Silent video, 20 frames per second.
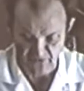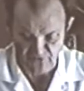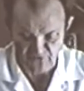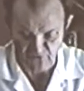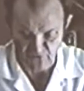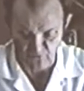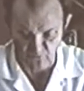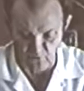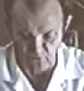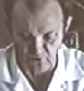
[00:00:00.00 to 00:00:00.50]

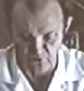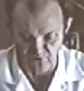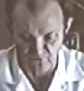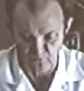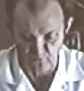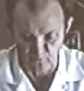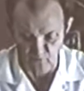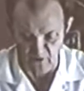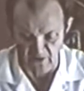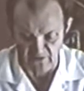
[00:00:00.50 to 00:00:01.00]
message was,
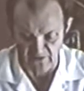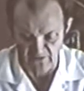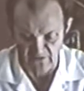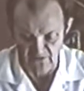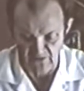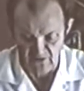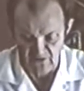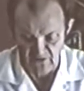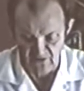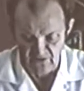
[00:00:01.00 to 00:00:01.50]

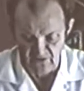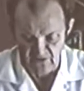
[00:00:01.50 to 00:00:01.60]
one,